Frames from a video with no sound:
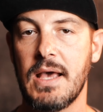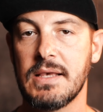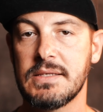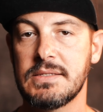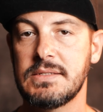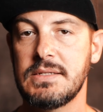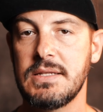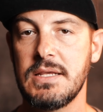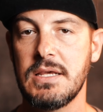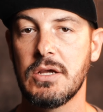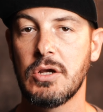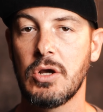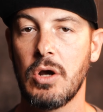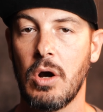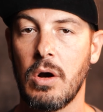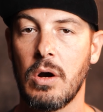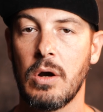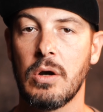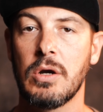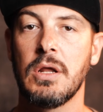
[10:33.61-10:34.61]
SD
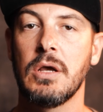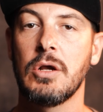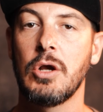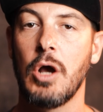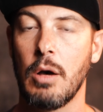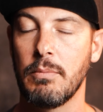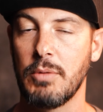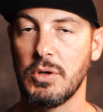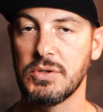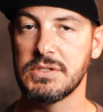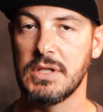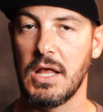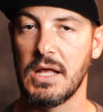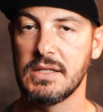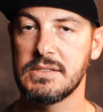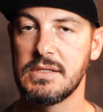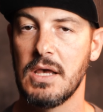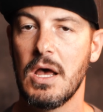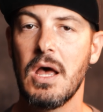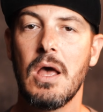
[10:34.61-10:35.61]
card combo
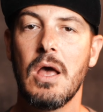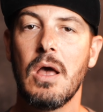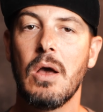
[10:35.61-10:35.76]
slots.